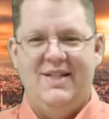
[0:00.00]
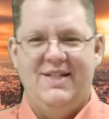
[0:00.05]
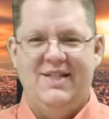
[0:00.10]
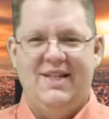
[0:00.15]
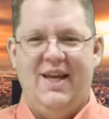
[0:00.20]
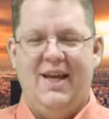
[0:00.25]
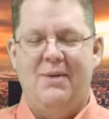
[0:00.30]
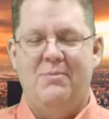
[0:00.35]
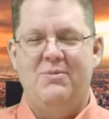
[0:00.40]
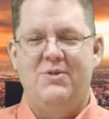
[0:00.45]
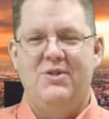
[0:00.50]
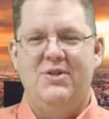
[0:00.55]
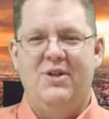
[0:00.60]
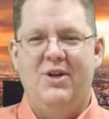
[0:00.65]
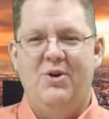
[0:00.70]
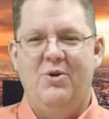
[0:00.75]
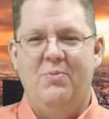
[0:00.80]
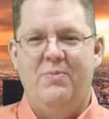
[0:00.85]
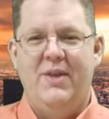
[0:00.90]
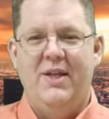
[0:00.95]
scams.
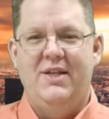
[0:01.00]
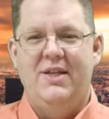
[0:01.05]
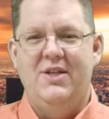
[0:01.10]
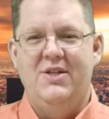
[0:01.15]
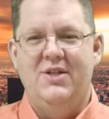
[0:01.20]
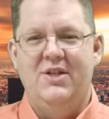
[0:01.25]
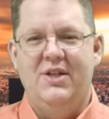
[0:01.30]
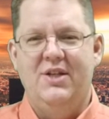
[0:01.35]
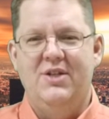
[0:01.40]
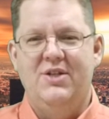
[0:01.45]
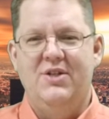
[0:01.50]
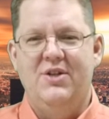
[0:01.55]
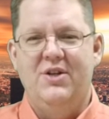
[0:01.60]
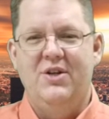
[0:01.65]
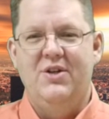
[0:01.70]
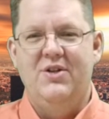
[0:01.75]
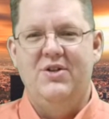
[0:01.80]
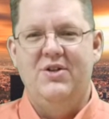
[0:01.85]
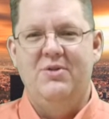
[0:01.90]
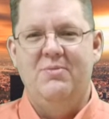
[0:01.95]
I hope that doesn't
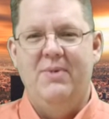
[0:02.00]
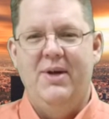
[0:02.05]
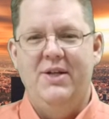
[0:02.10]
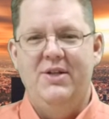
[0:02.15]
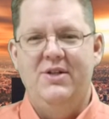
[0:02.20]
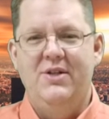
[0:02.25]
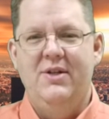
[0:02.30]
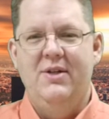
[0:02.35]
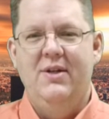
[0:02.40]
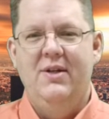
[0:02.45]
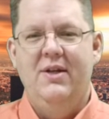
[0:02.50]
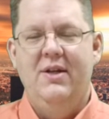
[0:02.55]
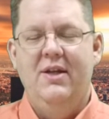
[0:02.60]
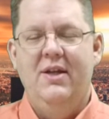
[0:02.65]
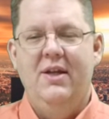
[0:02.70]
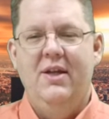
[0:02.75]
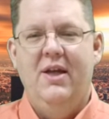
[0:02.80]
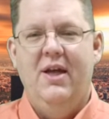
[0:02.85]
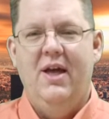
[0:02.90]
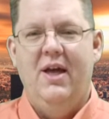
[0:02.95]
concern you too much.
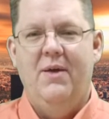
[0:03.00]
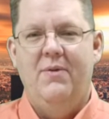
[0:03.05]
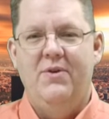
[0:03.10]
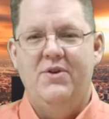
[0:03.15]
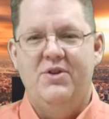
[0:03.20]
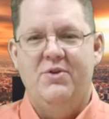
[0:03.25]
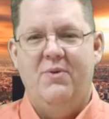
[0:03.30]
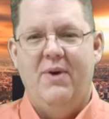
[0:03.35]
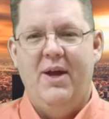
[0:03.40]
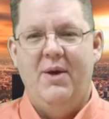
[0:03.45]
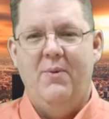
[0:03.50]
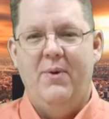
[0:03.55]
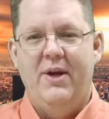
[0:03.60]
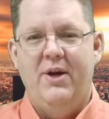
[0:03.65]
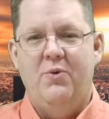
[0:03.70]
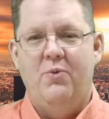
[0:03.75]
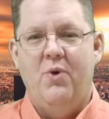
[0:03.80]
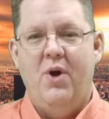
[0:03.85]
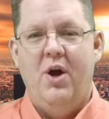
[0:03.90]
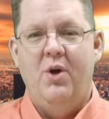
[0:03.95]
There's a right way
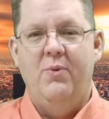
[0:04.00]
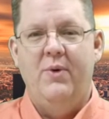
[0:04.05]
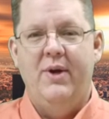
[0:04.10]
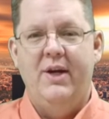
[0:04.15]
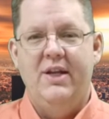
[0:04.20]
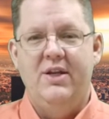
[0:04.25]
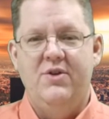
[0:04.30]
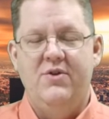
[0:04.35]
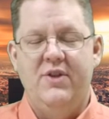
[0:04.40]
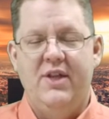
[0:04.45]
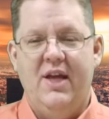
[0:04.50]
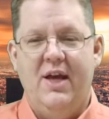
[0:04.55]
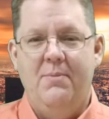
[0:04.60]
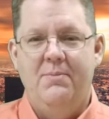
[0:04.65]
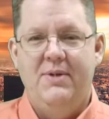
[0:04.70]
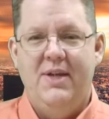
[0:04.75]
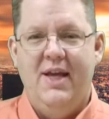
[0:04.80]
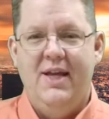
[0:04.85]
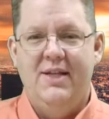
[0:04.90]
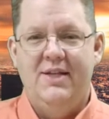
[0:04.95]
and a wrong way to do the
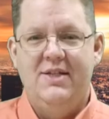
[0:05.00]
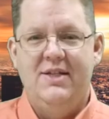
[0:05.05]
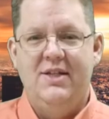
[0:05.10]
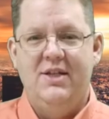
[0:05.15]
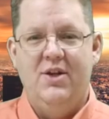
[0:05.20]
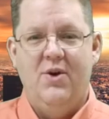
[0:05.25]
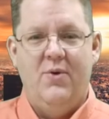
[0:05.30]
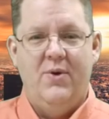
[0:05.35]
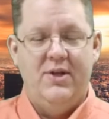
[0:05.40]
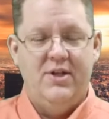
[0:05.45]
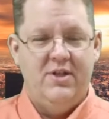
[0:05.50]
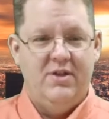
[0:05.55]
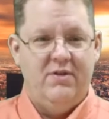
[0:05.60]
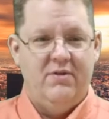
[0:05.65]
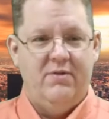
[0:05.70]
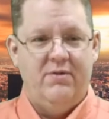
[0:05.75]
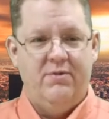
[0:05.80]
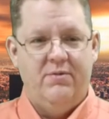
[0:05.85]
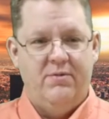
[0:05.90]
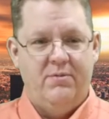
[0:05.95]
updates. Go into
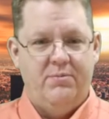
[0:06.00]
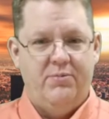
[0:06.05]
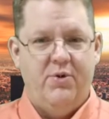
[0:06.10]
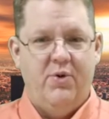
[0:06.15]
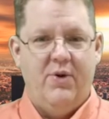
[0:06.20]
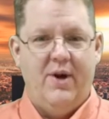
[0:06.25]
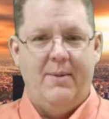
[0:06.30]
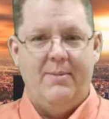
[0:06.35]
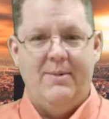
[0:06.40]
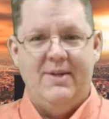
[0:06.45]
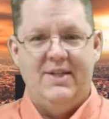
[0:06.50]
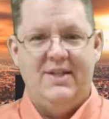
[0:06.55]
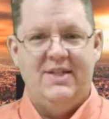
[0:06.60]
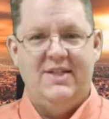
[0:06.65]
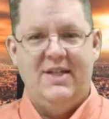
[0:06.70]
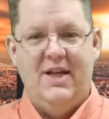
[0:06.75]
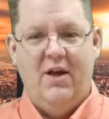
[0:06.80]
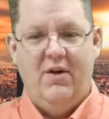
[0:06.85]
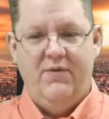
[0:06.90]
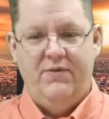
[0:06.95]
the program
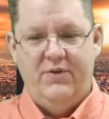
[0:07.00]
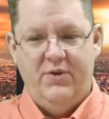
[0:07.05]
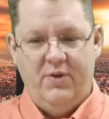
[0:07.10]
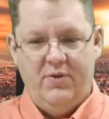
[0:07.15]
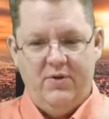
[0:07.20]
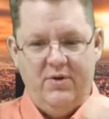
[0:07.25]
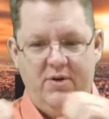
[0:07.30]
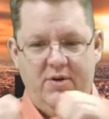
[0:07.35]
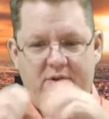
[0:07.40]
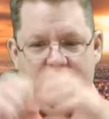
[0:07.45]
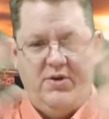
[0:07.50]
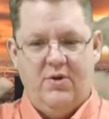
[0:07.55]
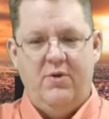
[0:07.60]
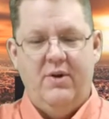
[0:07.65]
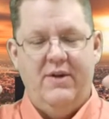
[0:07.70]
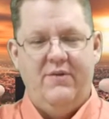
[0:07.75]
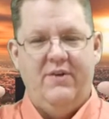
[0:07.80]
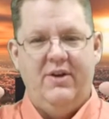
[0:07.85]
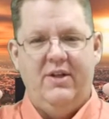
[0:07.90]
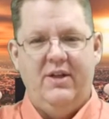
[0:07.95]
itself.
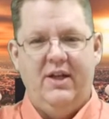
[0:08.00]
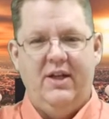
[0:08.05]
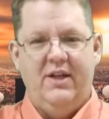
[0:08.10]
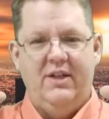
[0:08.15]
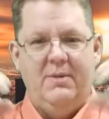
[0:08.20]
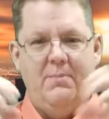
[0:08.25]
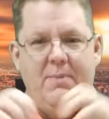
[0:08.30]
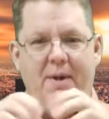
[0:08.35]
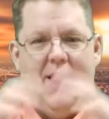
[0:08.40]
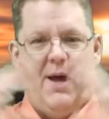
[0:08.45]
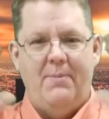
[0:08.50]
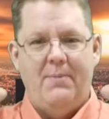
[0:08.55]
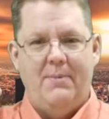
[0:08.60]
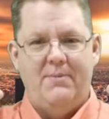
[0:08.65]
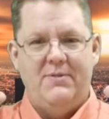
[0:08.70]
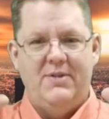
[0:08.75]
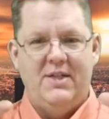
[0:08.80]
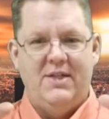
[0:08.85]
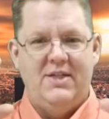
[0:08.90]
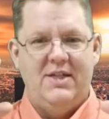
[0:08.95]
Don't ever click on the
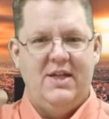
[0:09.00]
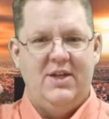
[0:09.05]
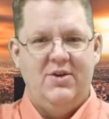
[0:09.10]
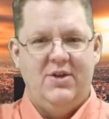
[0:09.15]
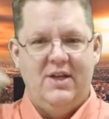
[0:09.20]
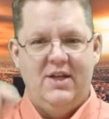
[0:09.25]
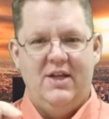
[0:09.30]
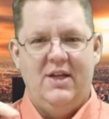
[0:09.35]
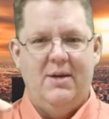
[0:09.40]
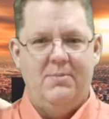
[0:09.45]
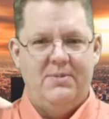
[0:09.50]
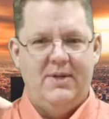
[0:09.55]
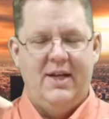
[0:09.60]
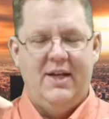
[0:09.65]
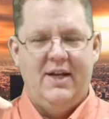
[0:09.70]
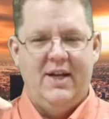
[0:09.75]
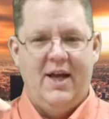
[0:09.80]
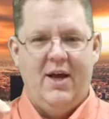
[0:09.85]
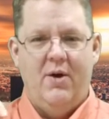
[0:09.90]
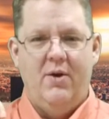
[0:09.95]
pop-ups that say you need to
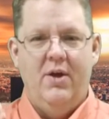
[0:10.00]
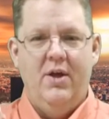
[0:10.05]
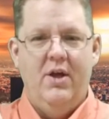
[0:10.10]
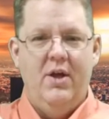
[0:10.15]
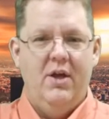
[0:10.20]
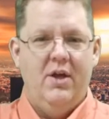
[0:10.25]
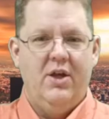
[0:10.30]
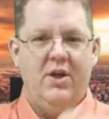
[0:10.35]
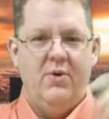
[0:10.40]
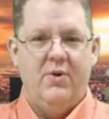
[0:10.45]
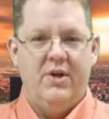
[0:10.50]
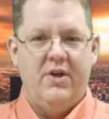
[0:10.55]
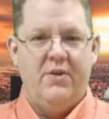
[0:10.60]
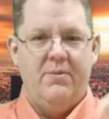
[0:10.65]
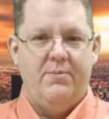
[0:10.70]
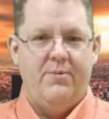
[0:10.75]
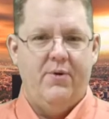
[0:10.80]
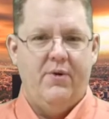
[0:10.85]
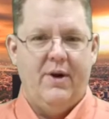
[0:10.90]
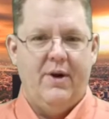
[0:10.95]
update now. Go into
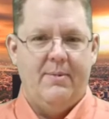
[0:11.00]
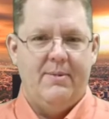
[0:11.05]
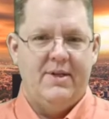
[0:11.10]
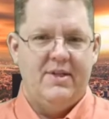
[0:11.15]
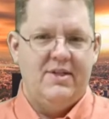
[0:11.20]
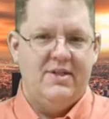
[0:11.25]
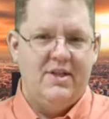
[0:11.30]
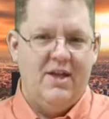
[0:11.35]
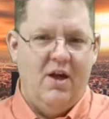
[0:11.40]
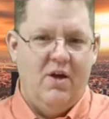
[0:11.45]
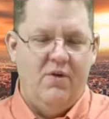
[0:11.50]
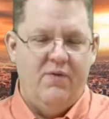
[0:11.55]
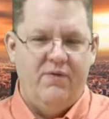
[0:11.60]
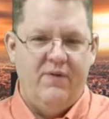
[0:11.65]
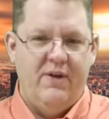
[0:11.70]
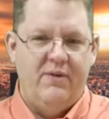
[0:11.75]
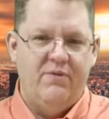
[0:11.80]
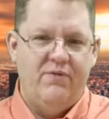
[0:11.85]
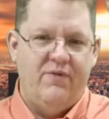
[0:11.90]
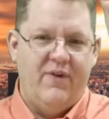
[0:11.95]
the program itself
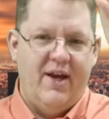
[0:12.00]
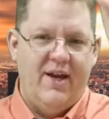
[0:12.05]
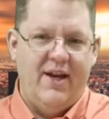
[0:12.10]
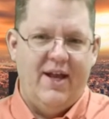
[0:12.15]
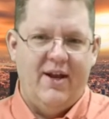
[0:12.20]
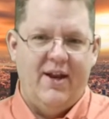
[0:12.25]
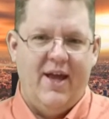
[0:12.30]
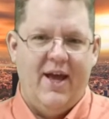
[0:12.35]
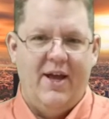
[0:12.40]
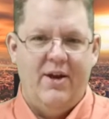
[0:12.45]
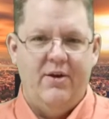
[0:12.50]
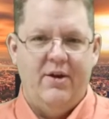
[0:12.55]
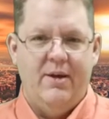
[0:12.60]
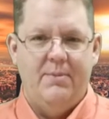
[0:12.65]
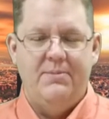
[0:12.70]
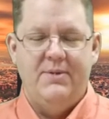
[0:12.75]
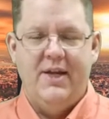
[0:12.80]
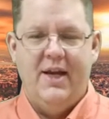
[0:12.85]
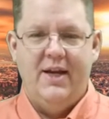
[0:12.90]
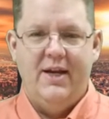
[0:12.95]
and find out how to
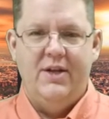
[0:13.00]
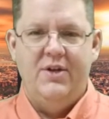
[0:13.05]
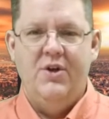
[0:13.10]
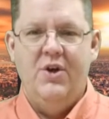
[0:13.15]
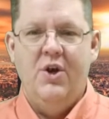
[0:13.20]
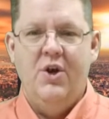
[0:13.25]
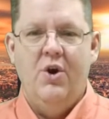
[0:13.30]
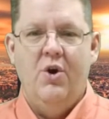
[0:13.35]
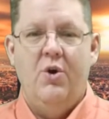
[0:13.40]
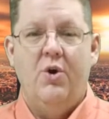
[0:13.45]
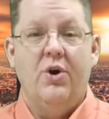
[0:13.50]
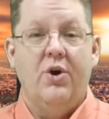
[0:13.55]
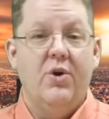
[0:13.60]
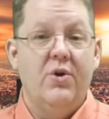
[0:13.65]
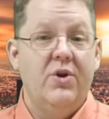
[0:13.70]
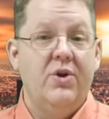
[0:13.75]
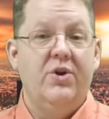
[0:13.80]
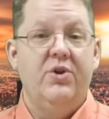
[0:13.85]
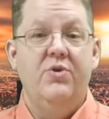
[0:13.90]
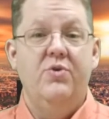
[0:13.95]
update it, or go
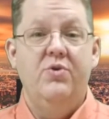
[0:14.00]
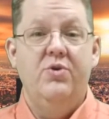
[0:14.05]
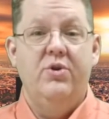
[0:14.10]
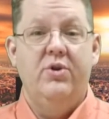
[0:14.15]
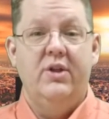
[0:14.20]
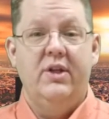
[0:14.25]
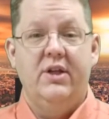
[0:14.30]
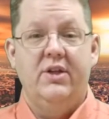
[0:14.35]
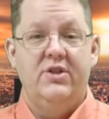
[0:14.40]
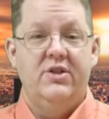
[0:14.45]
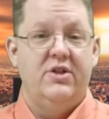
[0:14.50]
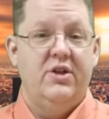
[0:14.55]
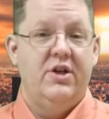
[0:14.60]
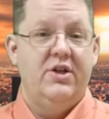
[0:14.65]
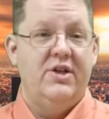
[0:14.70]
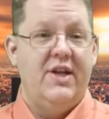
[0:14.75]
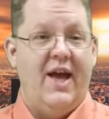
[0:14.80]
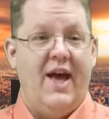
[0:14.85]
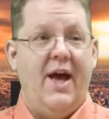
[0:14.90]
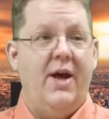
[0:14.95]
to Google and
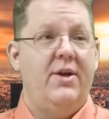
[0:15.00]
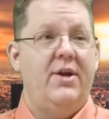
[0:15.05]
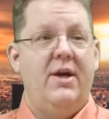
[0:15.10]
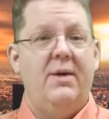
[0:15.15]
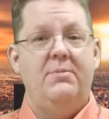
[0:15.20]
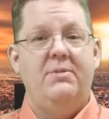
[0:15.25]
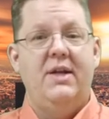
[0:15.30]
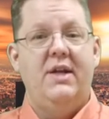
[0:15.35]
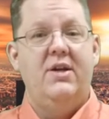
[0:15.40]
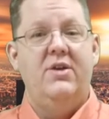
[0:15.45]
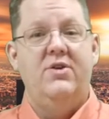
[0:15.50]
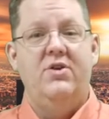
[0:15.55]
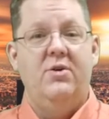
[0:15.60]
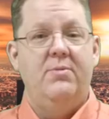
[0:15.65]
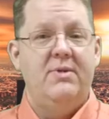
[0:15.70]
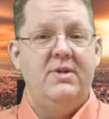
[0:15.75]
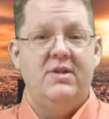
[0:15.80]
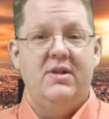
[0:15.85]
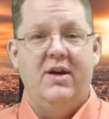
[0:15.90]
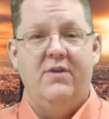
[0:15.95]
search how to update
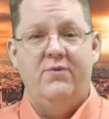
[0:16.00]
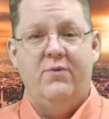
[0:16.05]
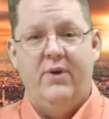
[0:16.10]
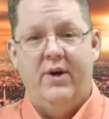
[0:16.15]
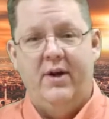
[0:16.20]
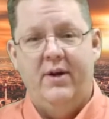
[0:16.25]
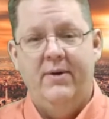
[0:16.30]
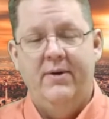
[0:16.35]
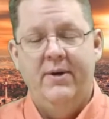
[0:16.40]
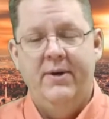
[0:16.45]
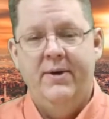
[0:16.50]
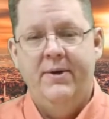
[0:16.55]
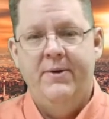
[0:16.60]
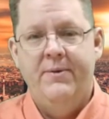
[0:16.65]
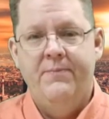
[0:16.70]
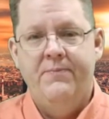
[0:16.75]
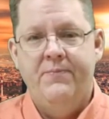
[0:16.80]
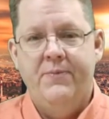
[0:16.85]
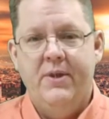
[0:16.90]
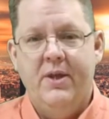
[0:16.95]
Adobe software.
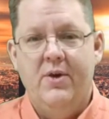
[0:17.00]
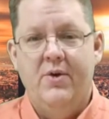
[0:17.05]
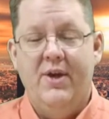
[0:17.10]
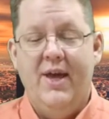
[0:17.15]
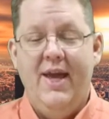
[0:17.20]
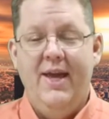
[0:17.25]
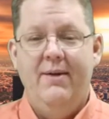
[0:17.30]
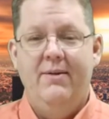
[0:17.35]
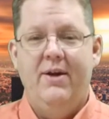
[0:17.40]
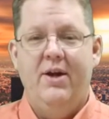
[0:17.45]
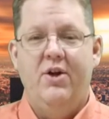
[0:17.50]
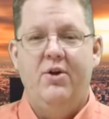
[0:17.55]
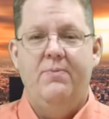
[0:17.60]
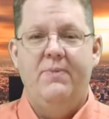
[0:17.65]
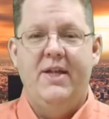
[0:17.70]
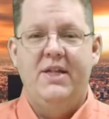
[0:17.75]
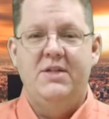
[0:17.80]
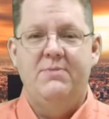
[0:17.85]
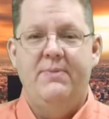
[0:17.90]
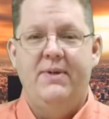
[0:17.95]
Okay, I hope
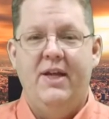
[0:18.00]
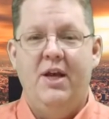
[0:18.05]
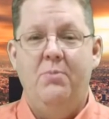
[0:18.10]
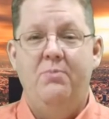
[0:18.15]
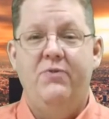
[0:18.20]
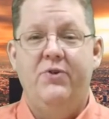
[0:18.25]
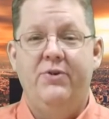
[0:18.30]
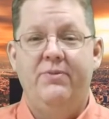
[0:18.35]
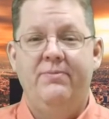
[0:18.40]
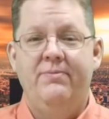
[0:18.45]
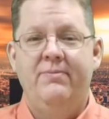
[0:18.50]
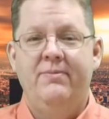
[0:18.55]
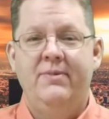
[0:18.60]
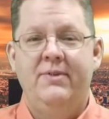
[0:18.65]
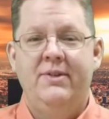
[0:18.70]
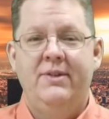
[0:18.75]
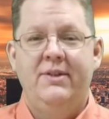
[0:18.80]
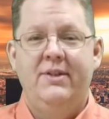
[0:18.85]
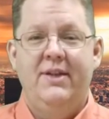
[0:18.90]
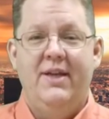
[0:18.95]
that's been helpful.
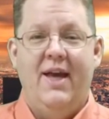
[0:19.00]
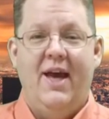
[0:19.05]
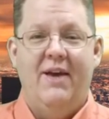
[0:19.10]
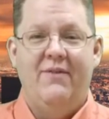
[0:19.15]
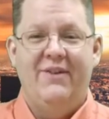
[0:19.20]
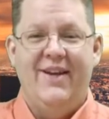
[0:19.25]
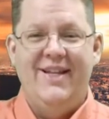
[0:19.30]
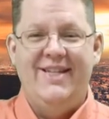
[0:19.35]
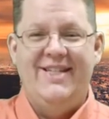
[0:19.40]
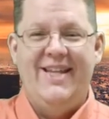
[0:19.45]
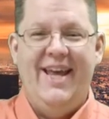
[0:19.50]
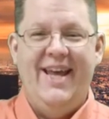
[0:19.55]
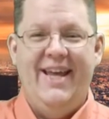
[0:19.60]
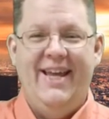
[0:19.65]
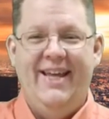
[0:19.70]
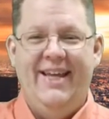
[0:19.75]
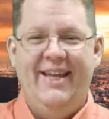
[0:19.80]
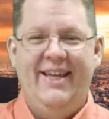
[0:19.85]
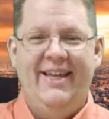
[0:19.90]
Have a nice day.